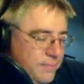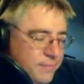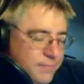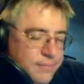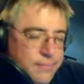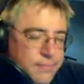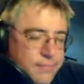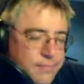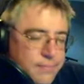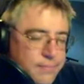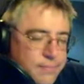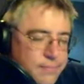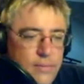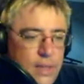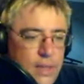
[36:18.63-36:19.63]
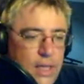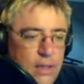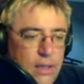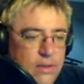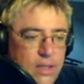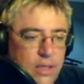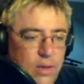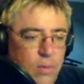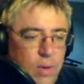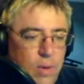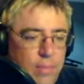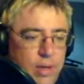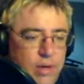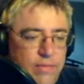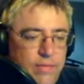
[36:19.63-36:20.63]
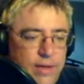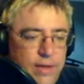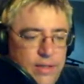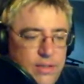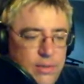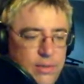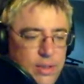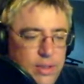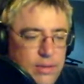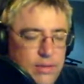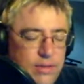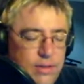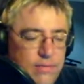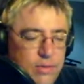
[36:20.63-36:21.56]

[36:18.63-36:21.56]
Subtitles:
It it looks like a web interface